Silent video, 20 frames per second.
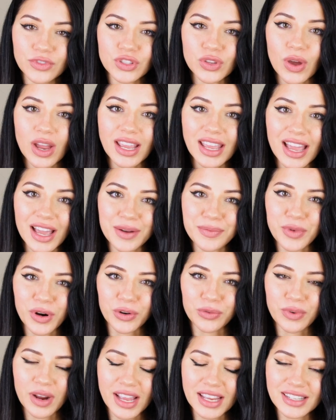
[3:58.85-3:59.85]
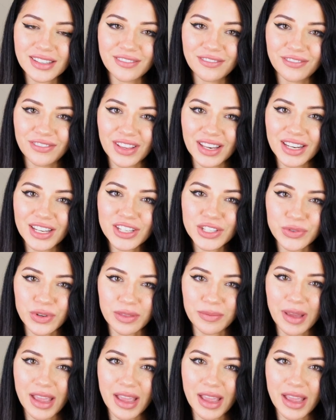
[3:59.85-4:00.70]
so I get a more random finish with my